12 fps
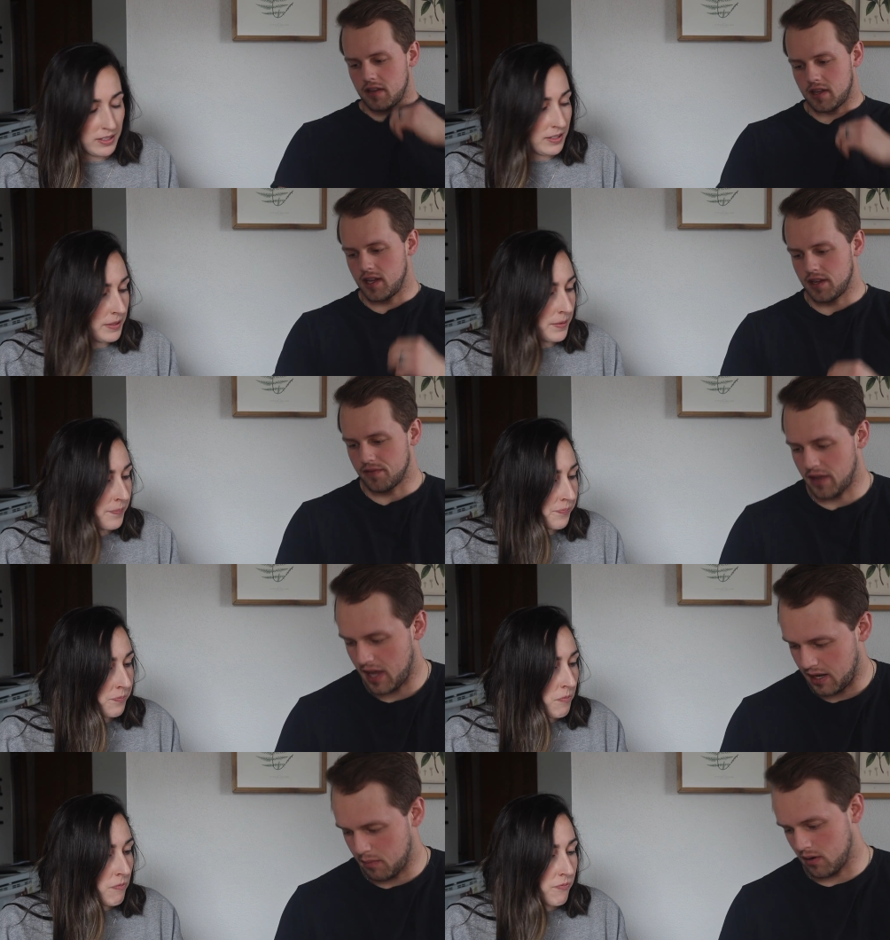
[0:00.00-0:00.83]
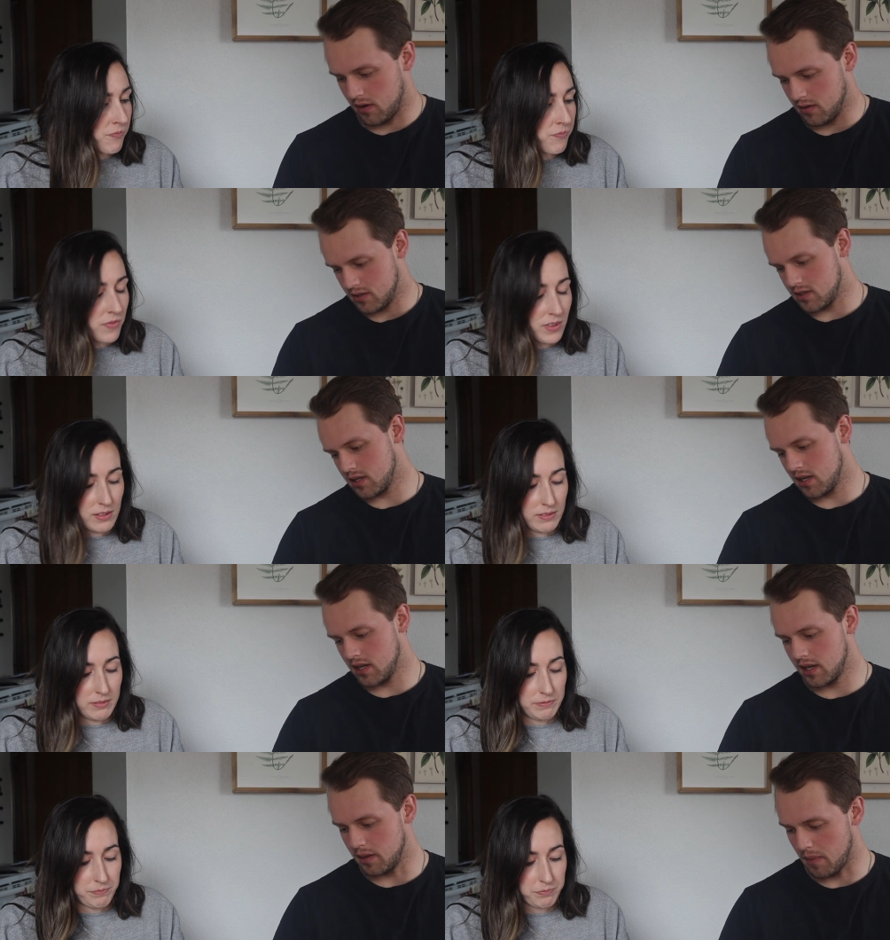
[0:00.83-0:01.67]
Speaker 1: the king of candy bars,
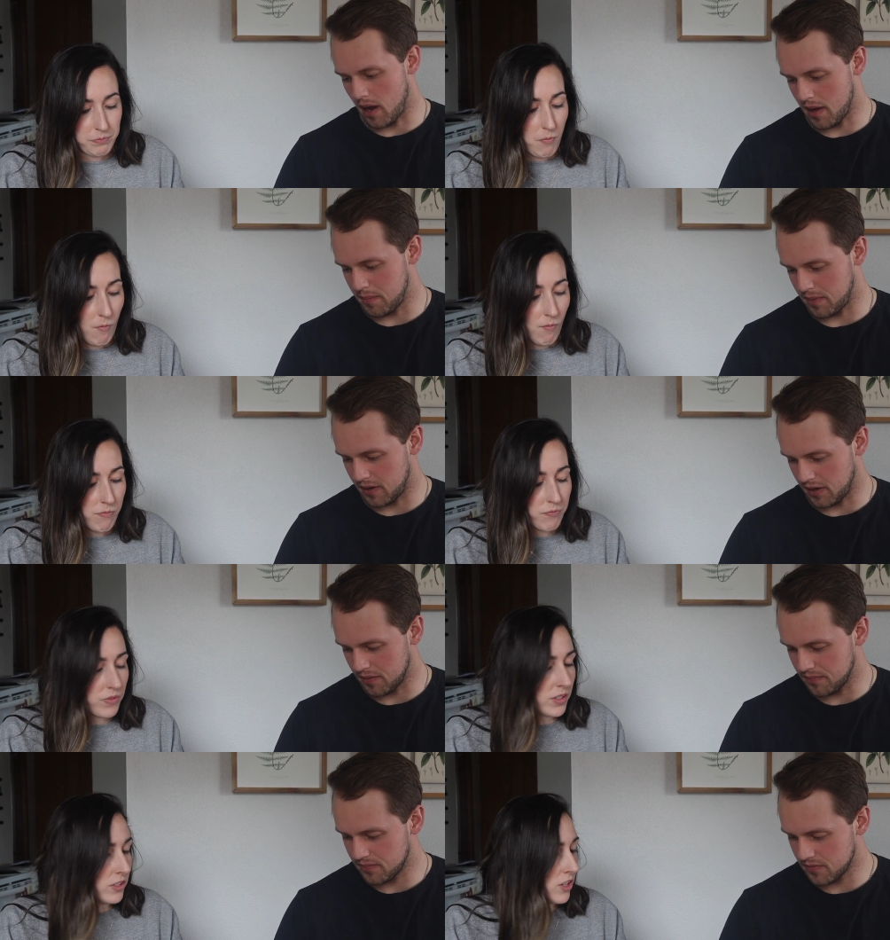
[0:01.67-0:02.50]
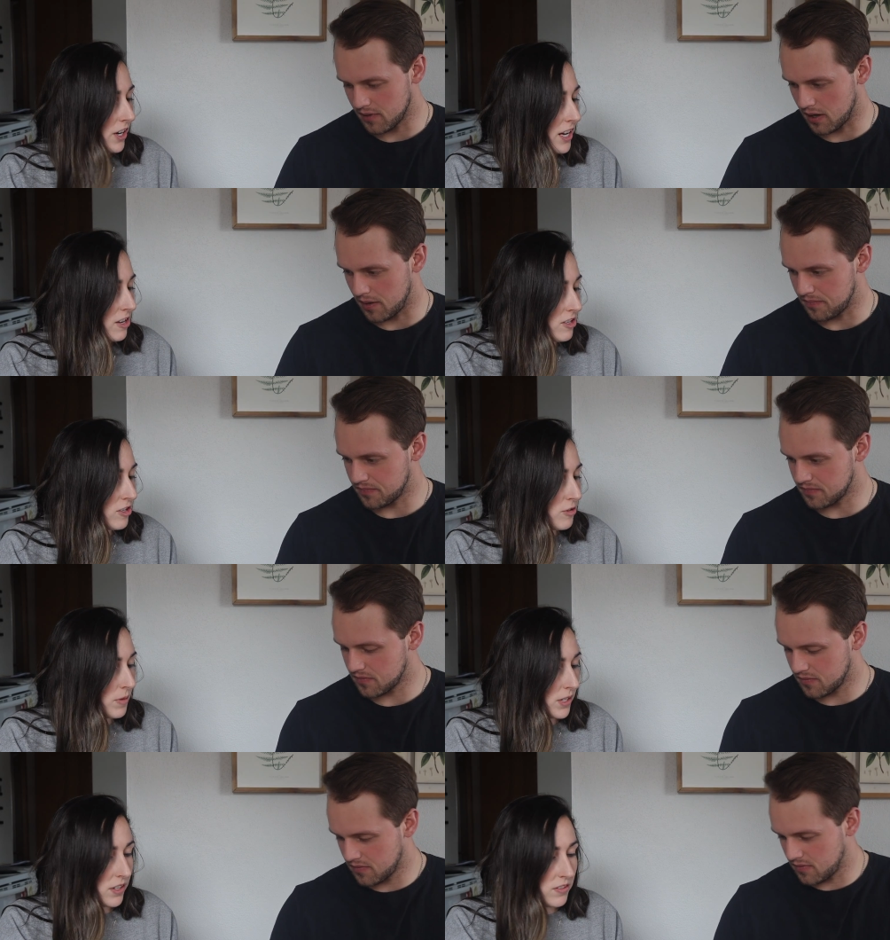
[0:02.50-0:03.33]
in my opinion.
Speaker 2: Sorry, yeah, um, did you
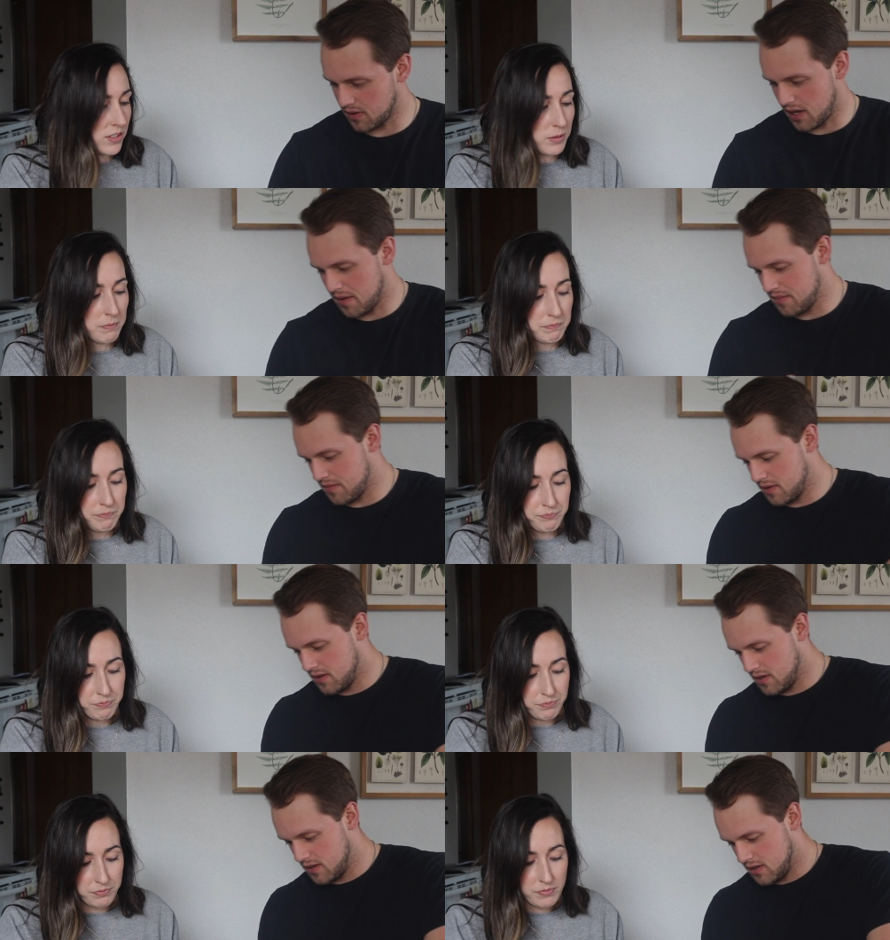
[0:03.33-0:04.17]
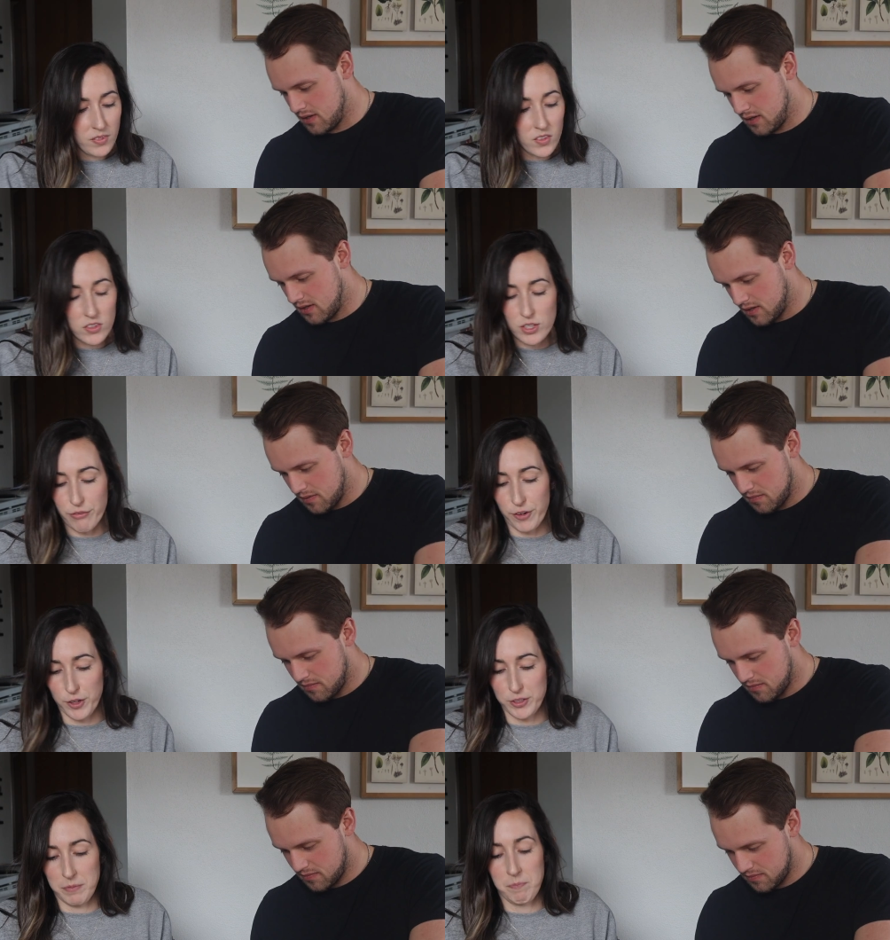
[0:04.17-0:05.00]
want to cut this yeah. It's the
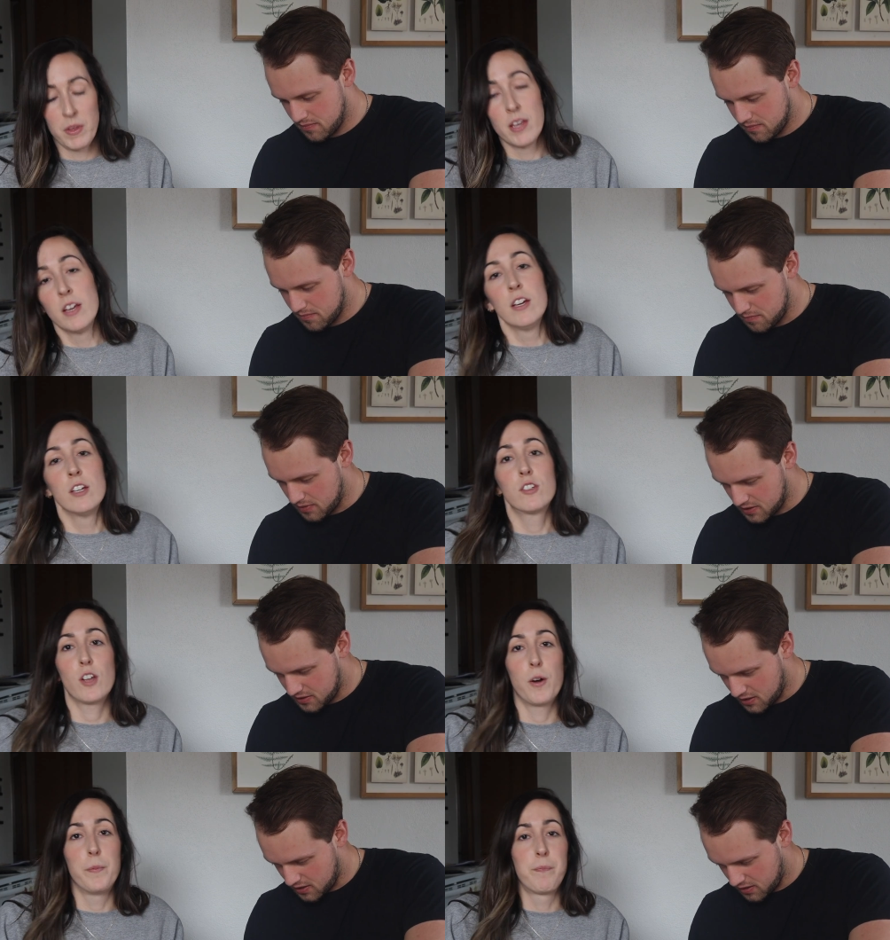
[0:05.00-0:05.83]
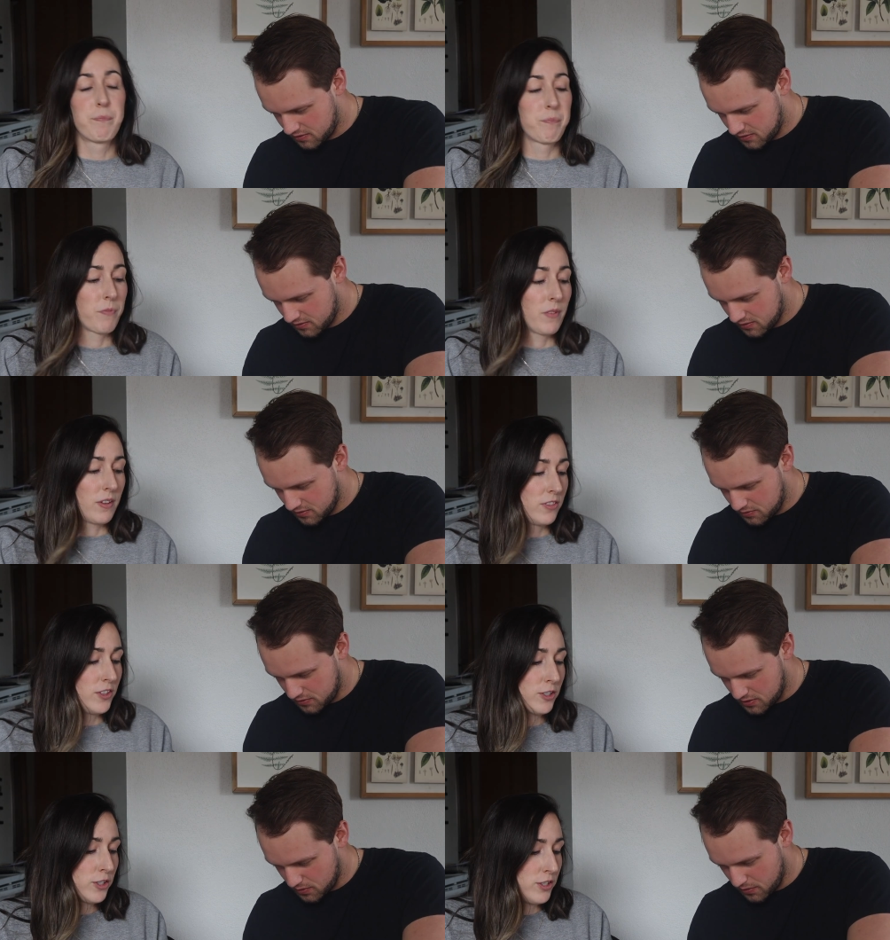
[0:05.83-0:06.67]
frozen. But, so, uh,
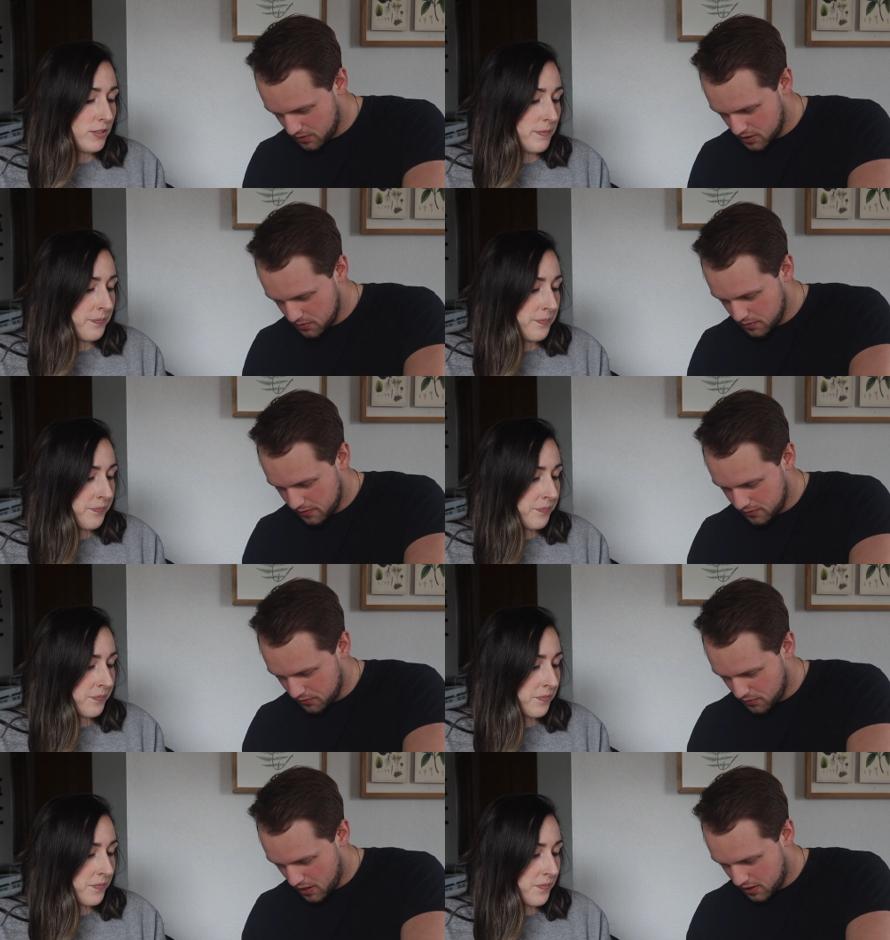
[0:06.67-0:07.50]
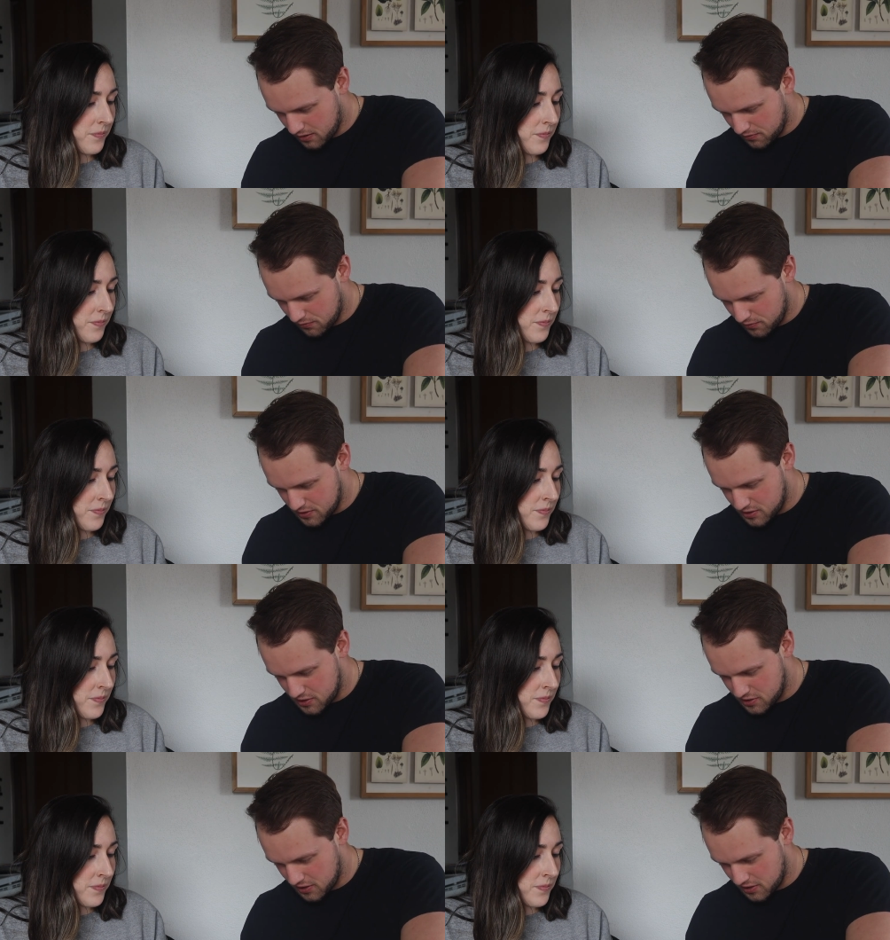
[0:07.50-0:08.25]
there's. So
Speaker 1: that's why we have to rank Reese's